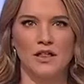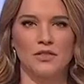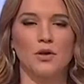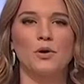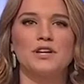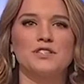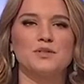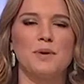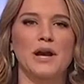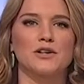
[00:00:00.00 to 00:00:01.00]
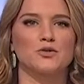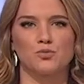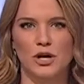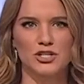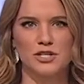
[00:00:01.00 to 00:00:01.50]
Thelonious' parents
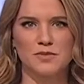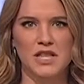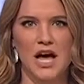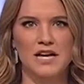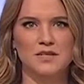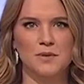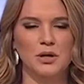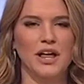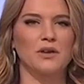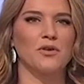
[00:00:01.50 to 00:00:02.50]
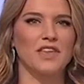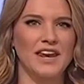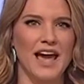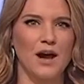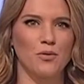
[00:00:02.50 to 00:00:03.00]
rushed him to the hospital and
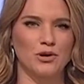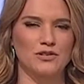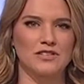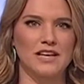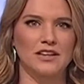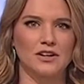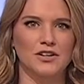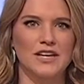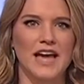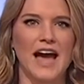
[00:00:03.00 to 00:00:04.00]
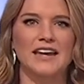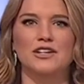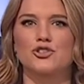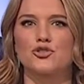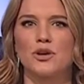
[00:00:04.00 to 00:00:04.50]
within hours they learned he had an
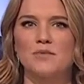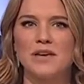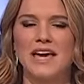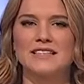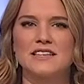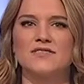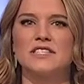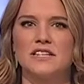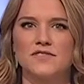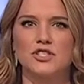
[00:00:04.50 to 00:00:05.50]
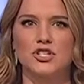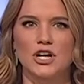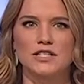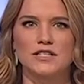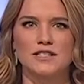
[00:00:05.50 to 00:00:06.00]
extreme case of
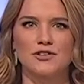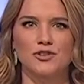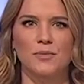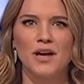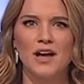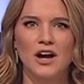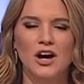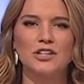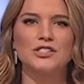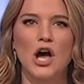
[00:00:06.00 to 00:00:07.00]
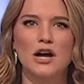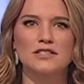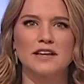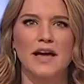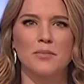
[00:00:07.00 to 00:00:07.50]
Stevens-Johnson syndrome called
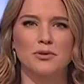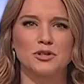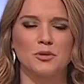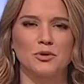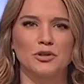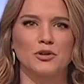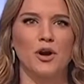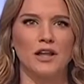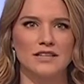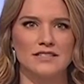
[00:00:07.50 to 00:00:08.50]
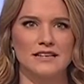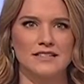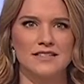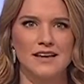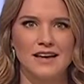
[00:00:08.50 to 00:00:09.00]
toxic epidermal
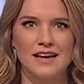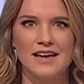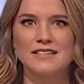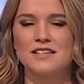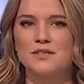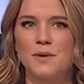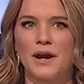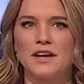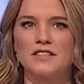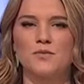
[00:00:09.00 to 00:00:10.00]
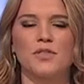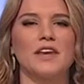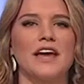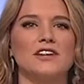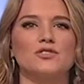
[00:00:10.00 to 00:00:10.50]
necrolysis. His experience with
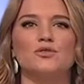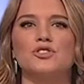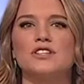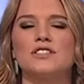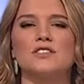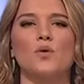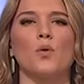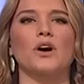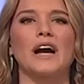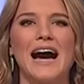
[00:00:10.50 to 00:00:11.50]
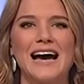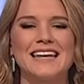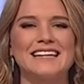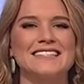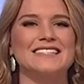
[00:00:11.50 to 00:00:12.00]
an angel, Jesus, or God
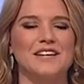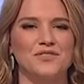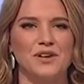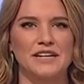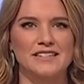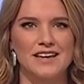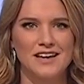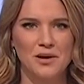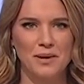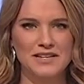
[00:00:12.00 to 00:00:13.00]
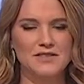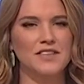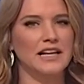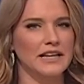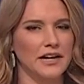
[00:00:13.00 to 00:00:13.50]
is different because of
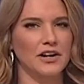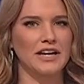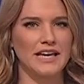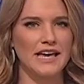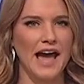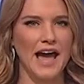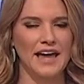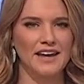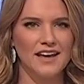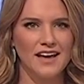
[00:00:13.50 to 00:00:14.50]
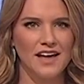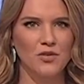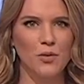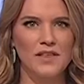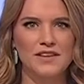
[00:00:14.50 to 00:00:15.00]
the clarity he had and
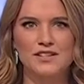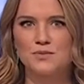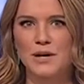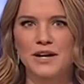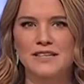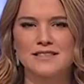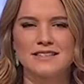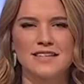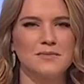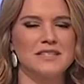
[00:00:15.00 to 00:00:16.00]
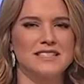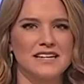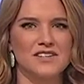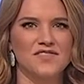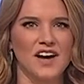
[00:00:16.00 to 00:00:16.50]
the way the experience seemed to
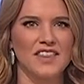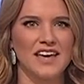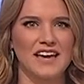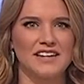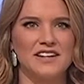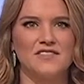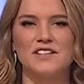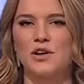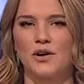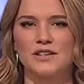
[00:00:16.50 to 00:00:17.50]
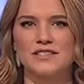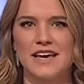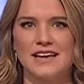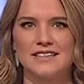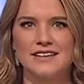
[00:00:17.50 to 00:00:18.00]
signify the end of his hardest
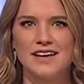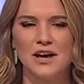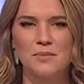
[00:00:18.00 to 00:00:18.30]
days.